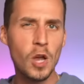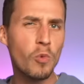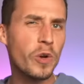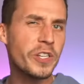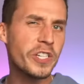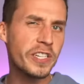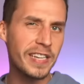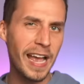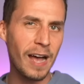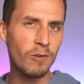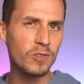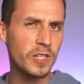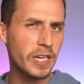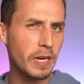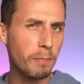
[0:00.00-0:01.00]
which
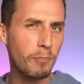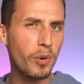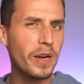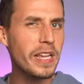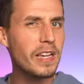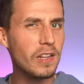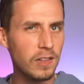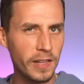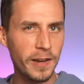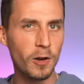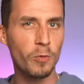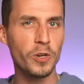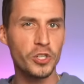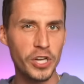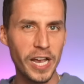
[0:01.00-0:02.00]
sounds like a pretty clear
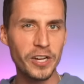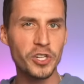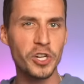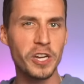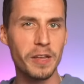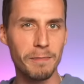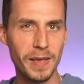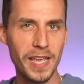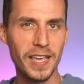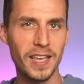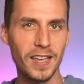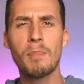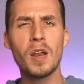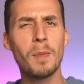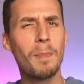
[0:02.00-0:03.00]
rejection to me.
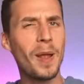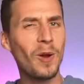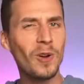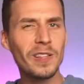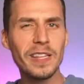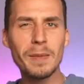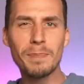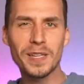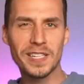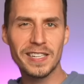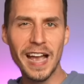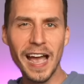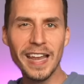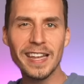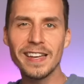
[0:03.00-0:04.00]
But apparently
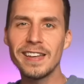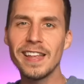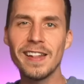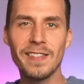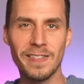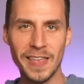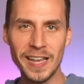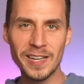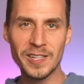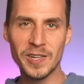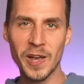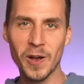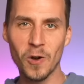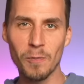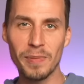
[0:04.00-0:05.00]
Poseidon didn't think
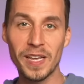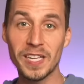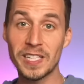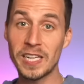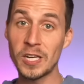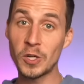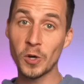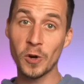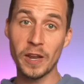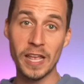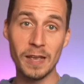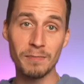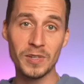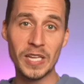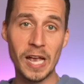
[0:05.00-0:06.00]
so, because he turned
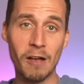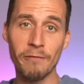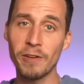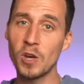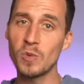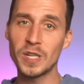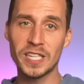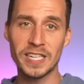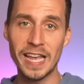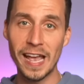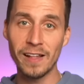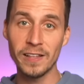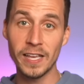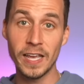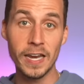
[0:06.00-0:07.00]
himself into a
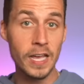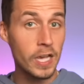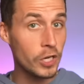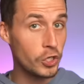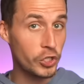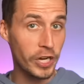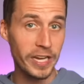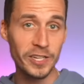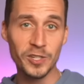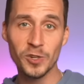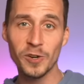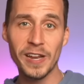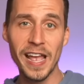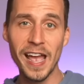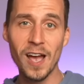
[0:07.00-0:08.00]
stallion, chased
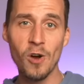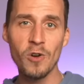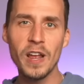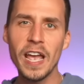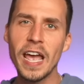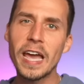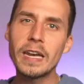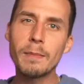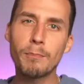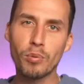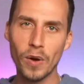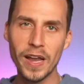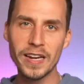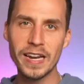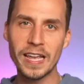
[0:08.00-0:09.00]
her down, and
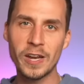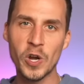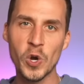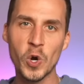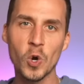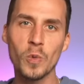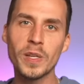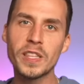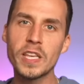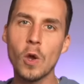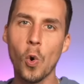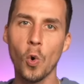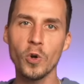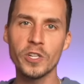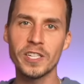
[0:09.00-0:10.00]
impregnated her with the
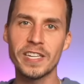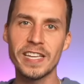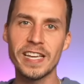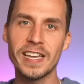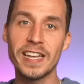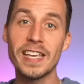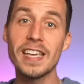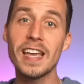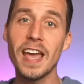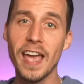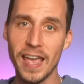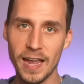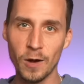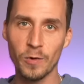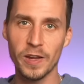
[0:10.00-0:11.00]
horse deity
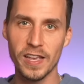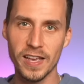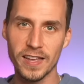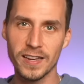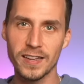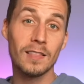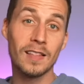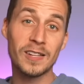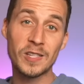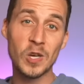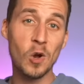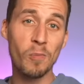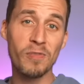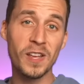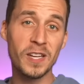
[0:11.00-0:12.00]
Arion. Let's
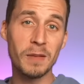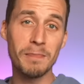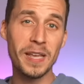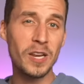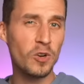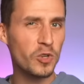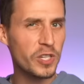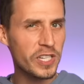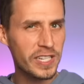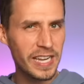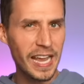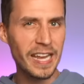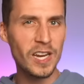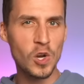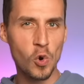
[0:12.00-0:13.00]
hope that Demeter
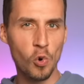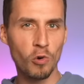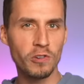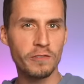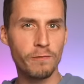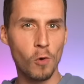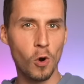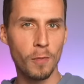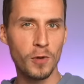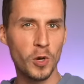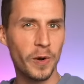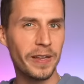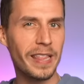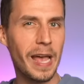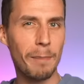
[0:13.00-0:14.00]
stayed in horse form
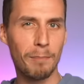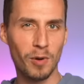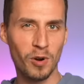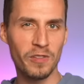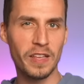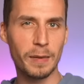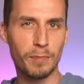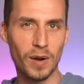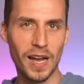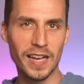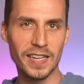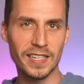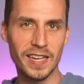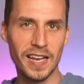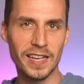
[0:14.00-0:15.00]
during that birthing
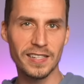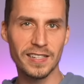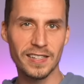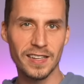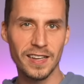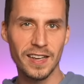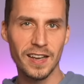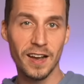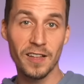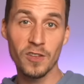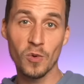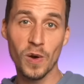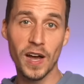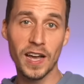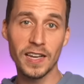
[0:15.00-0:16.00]
process.
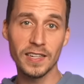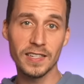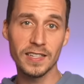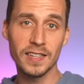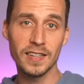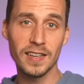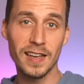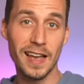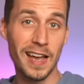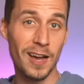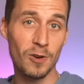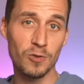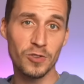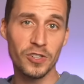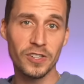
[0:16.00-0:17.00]
Otherwise,
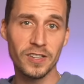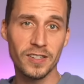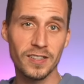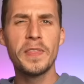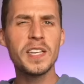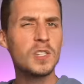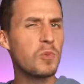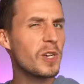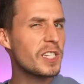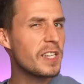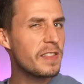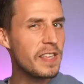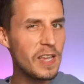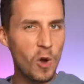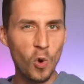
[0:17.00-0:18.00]
ouch. This
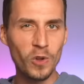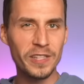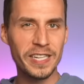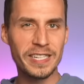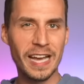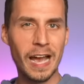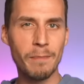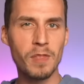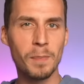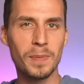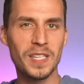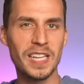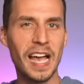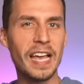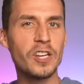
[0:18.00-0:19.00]
wasn't the only time that
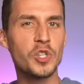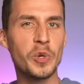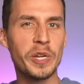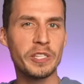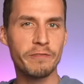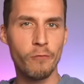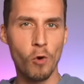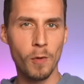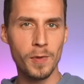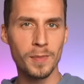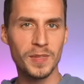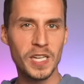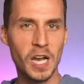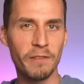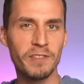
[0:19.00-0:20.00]
Poseidon transformed
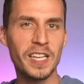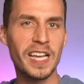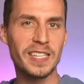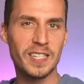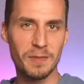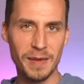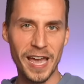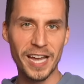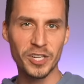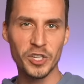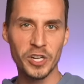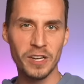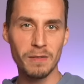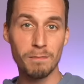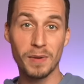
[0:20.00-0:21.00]
himself to get some
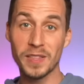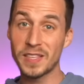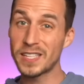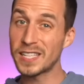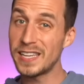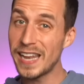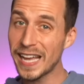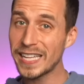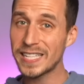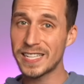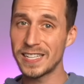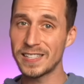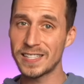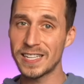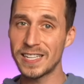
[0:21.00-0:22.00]
action, but this next
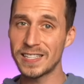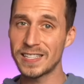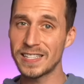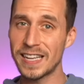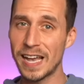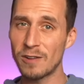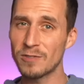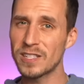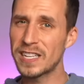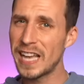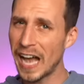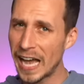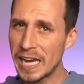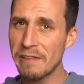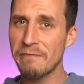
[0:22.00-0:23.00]
instance sounds
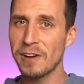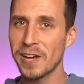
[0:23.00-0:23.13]
kind of